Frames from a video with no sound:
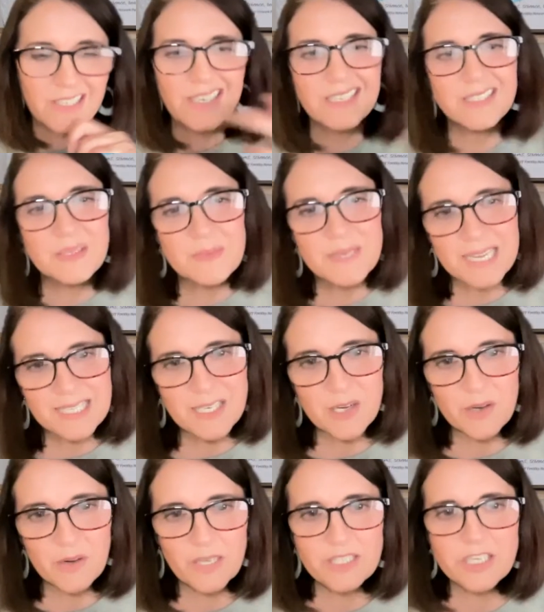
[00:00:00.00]
Now, someone asked a
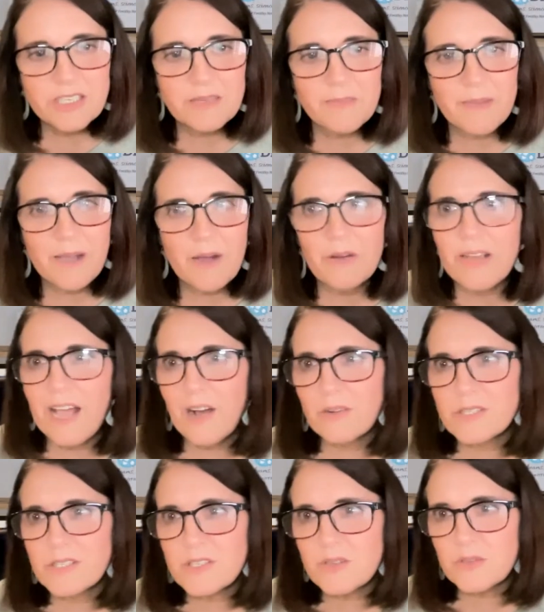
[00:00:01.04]
question about how
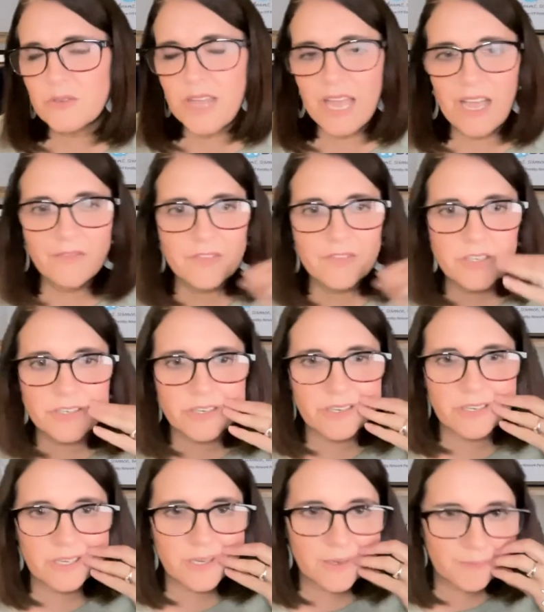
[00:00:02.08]
soon after
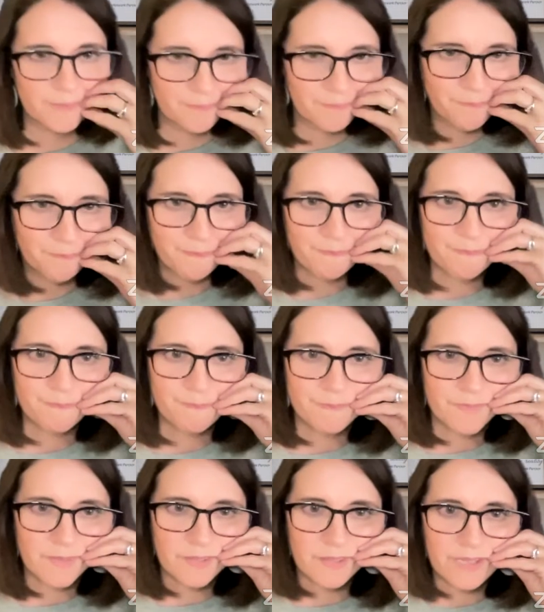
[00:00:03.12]

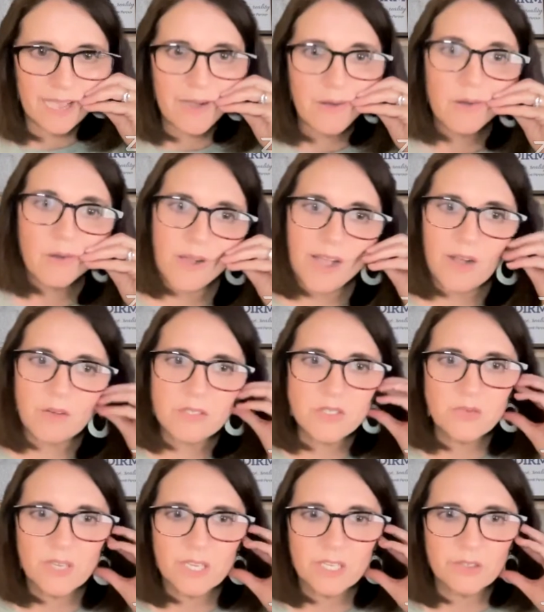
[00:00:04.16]
how
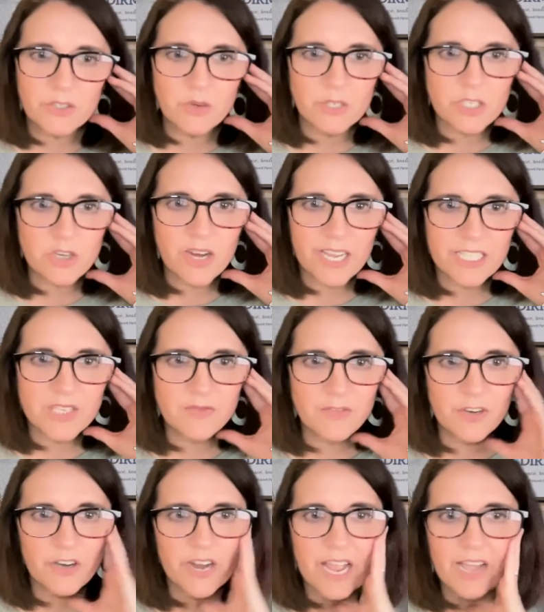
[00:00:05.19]
soon can you do a
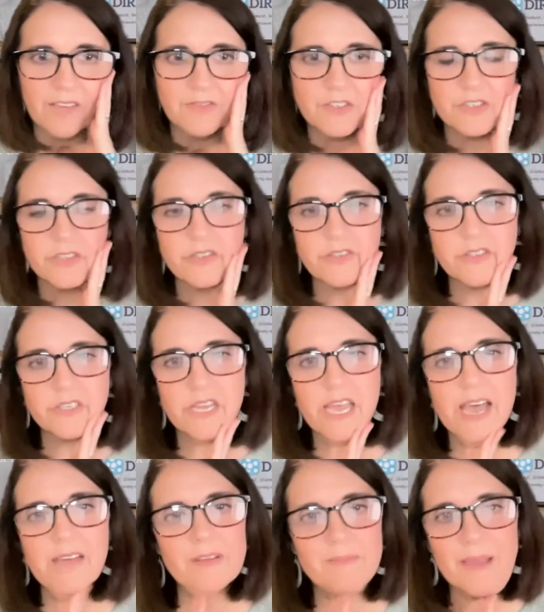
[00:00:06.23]
transfer after
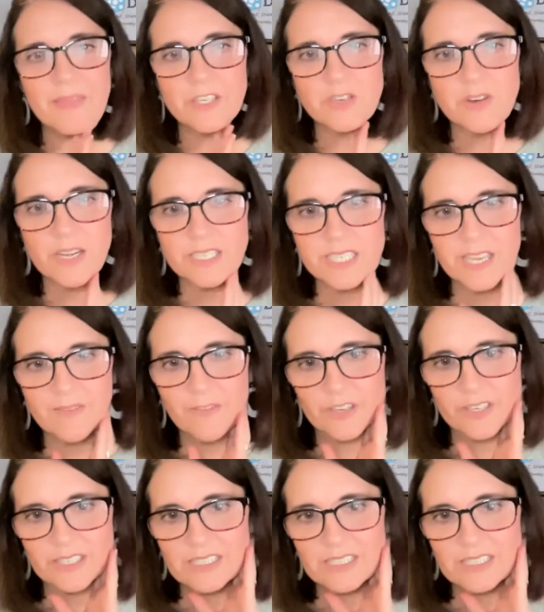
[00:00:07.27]
having methotrexate for an